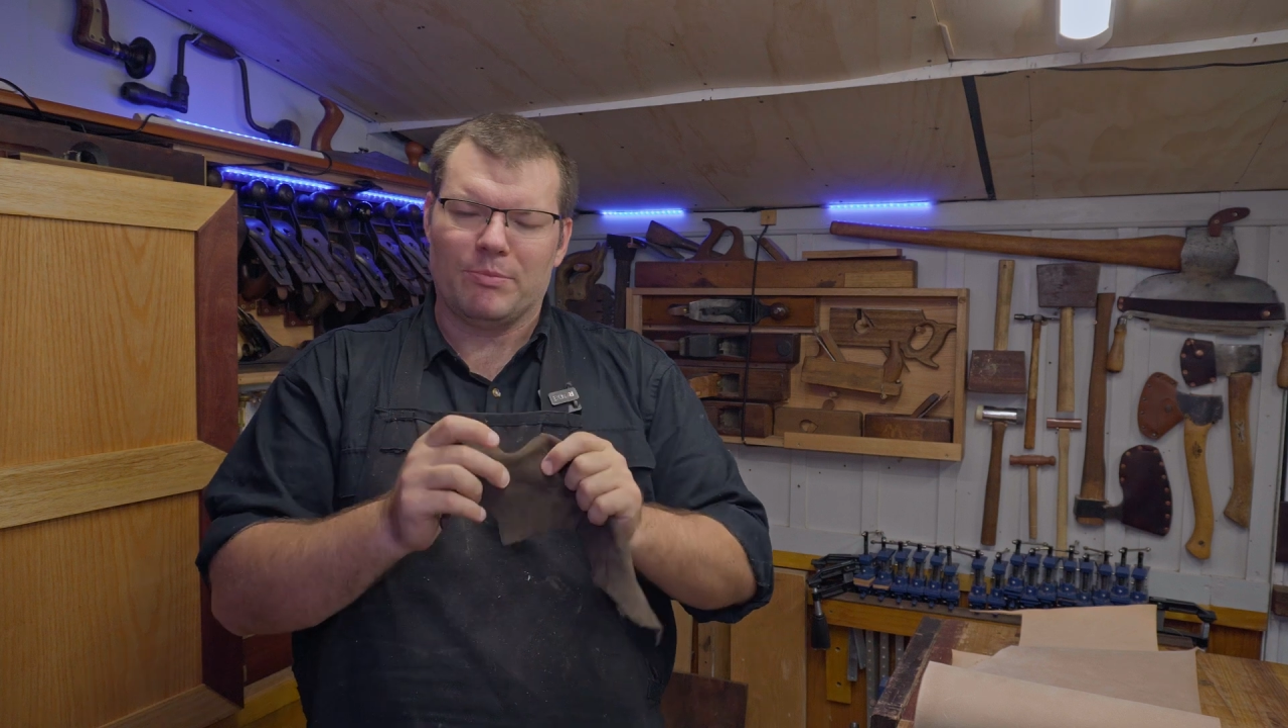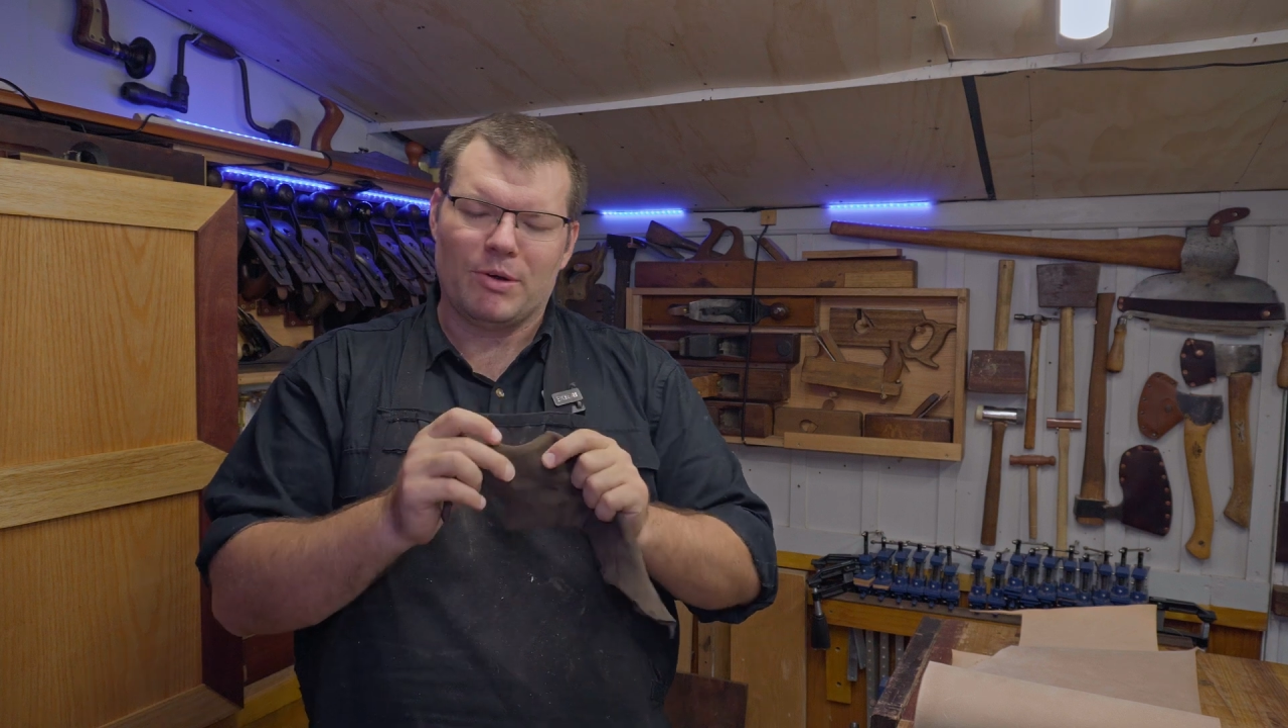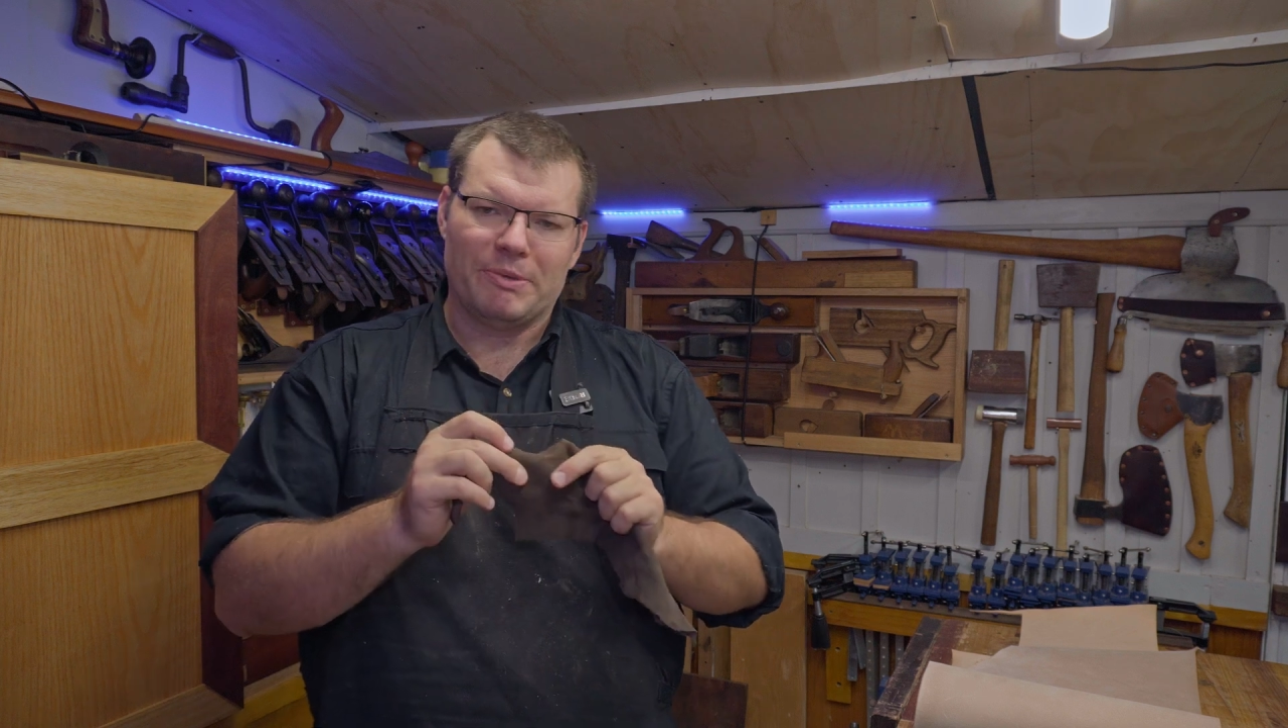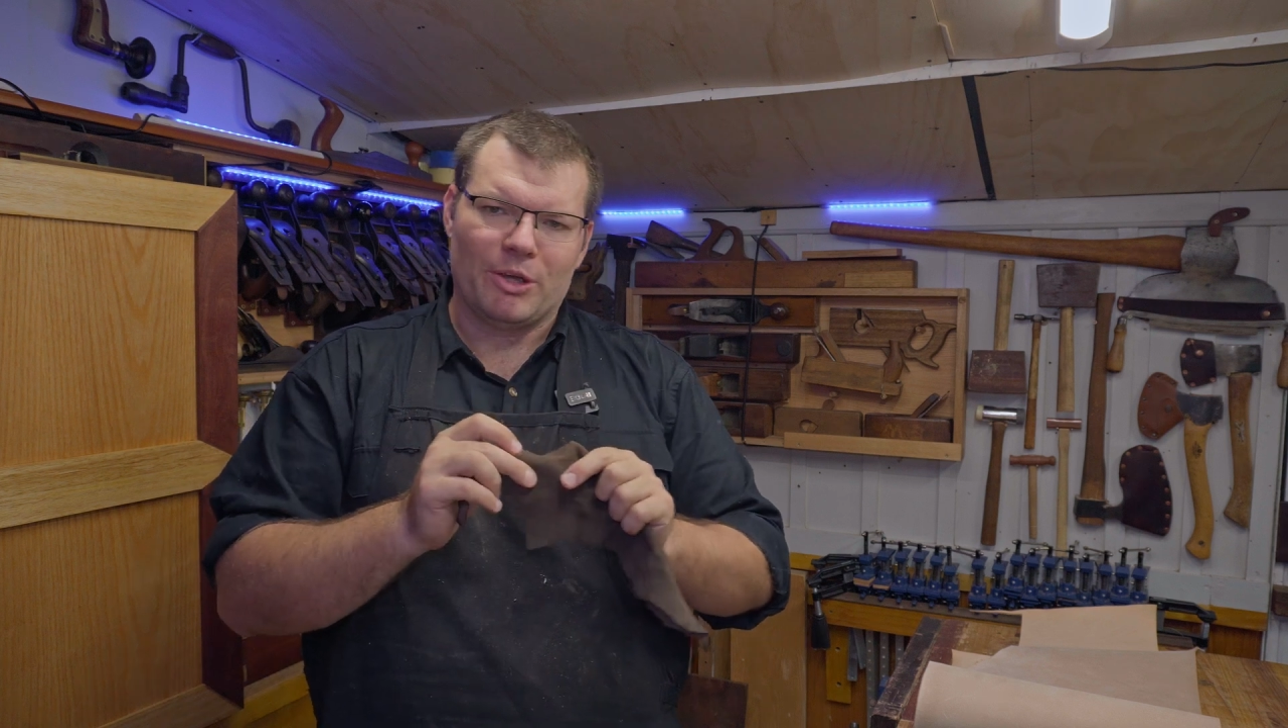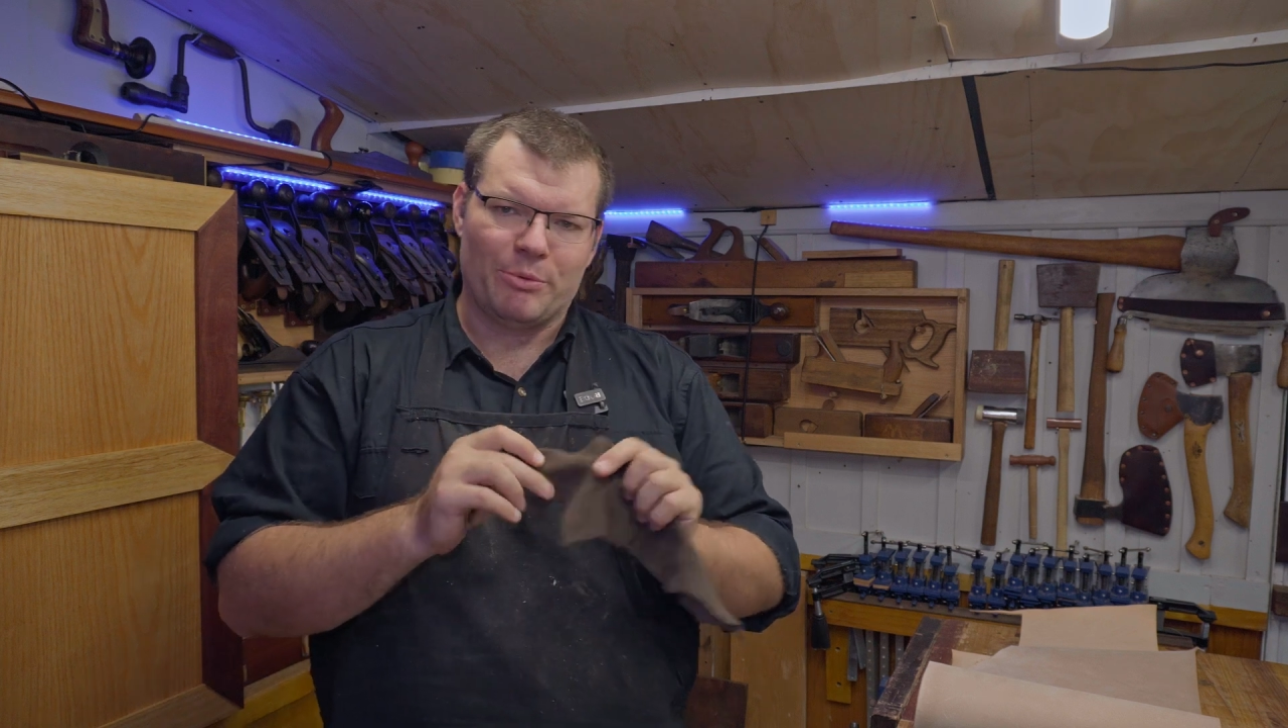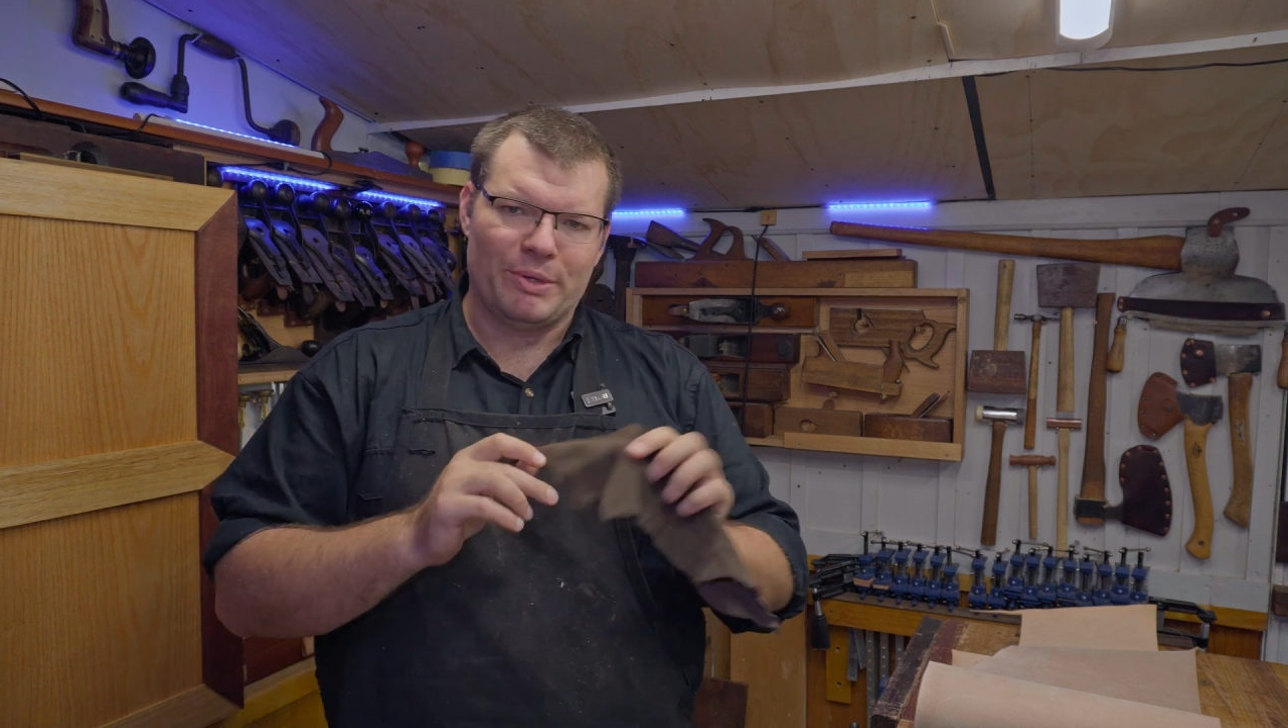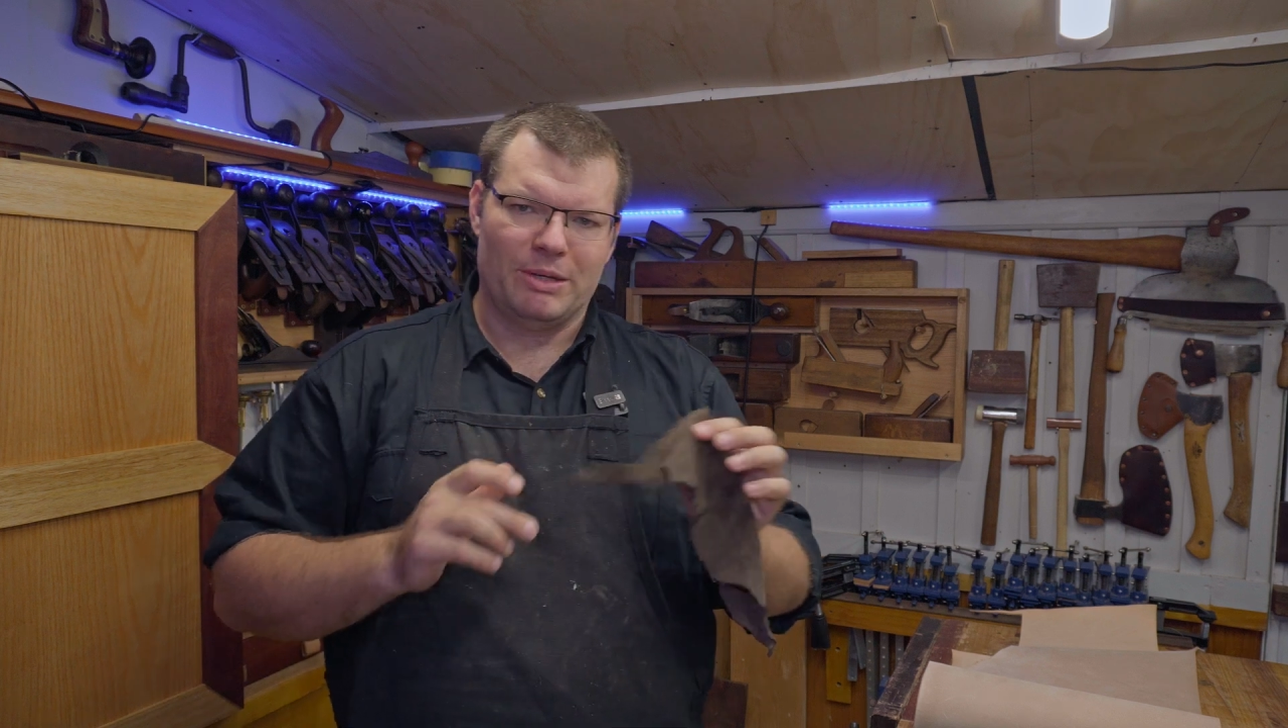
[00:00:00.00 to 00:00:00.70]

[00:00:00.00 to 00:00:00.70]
probably open